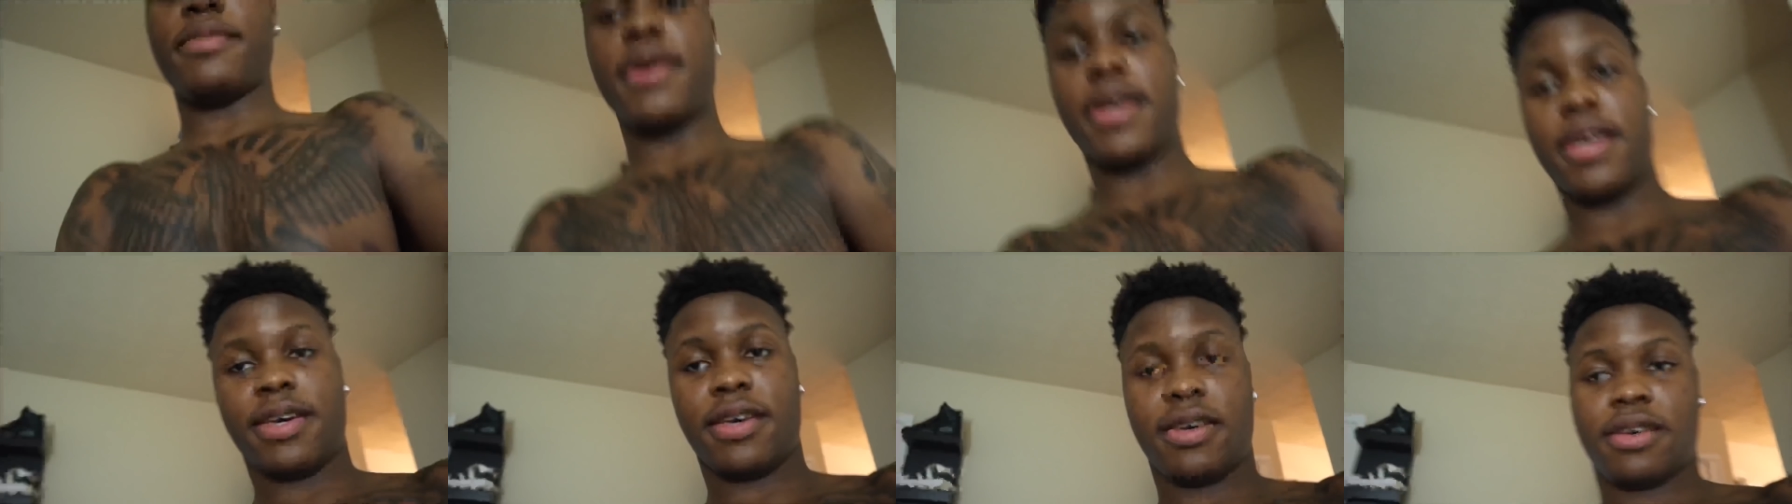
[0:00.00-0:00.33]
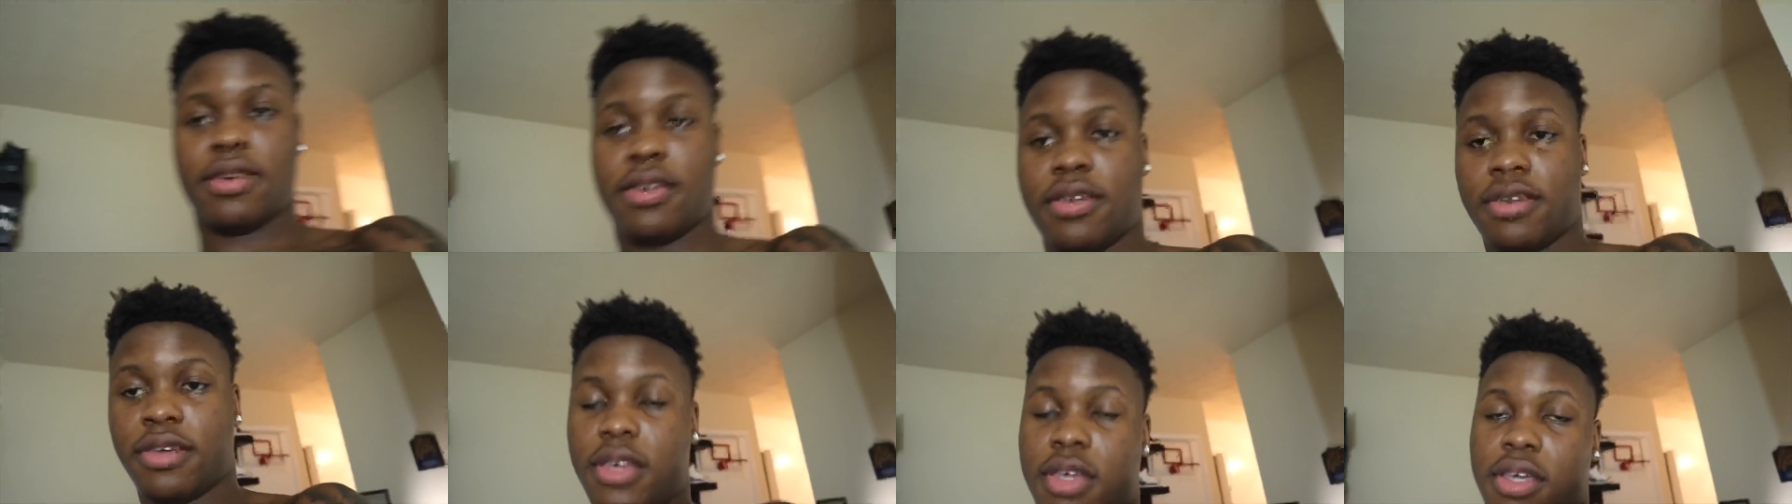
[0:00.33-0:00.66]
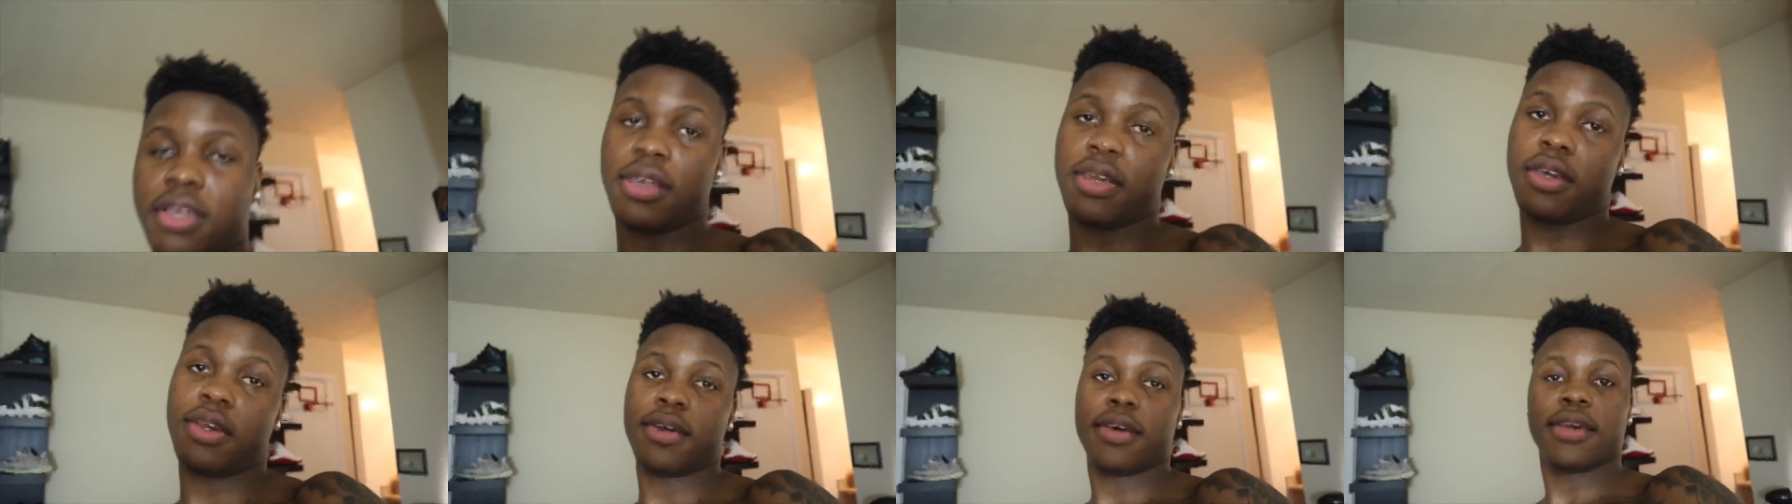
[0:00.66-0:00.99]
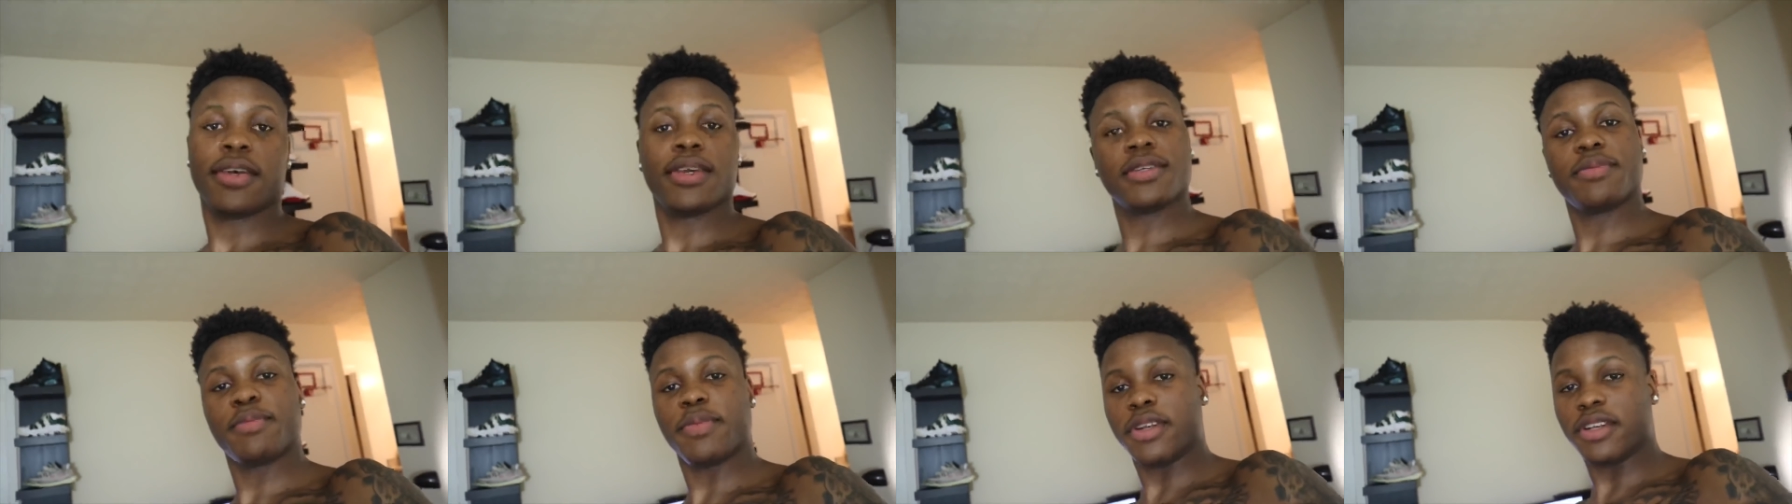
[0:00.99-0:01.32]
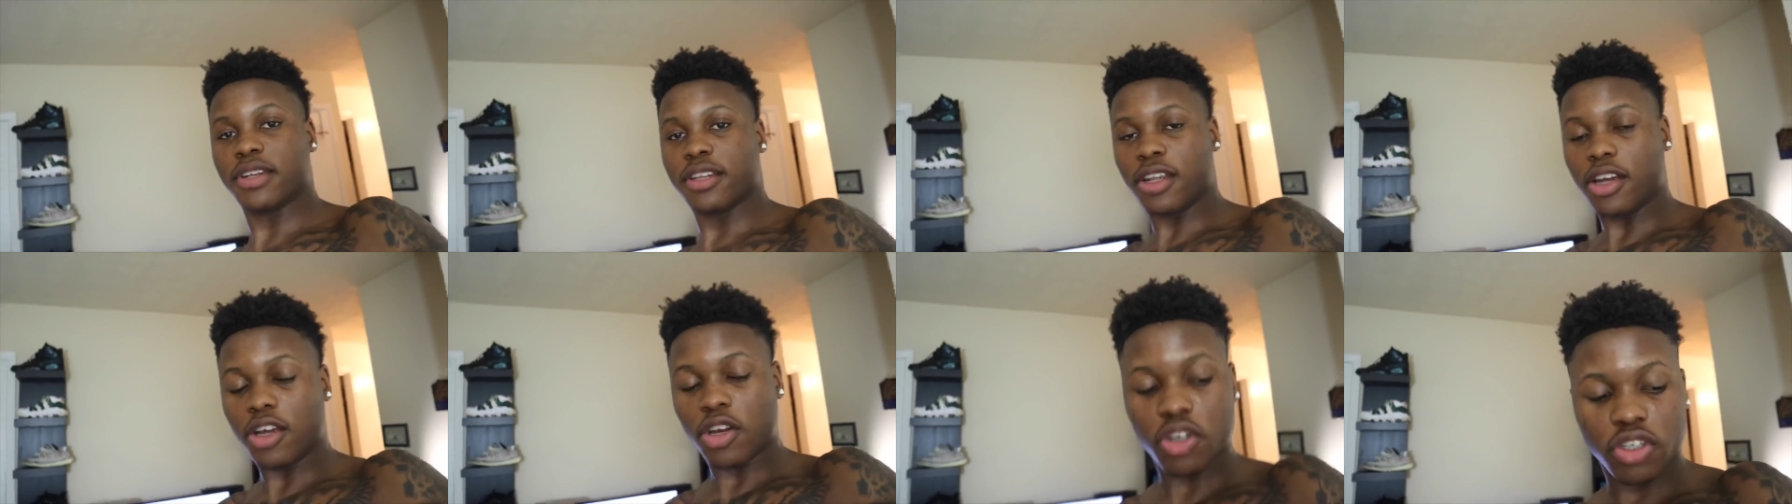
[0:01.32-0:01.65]
man. It's been a
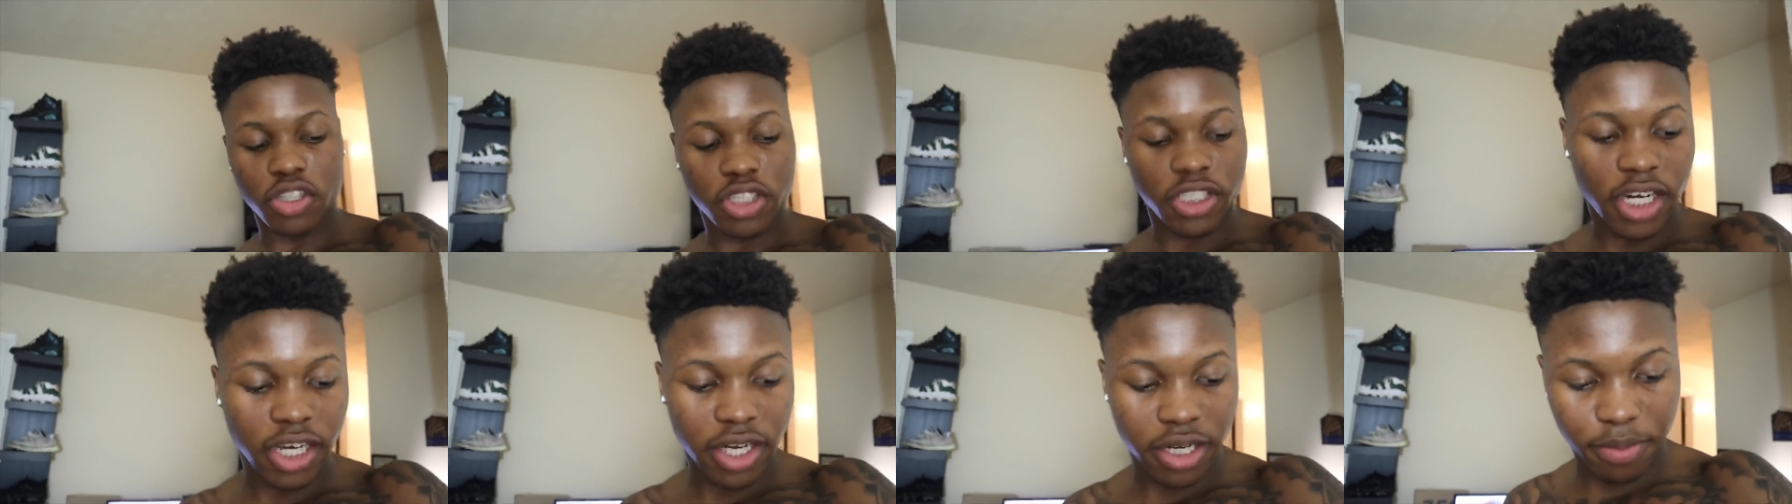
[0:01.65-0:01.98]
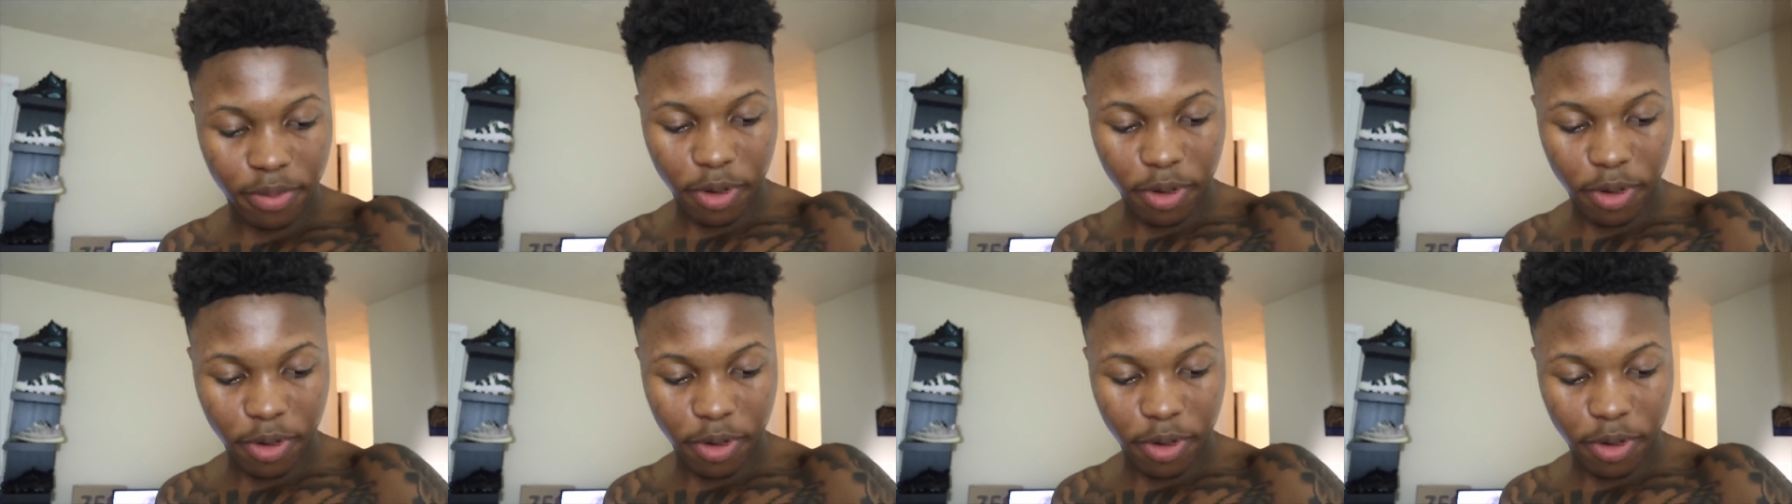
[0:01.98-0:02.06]
long journey,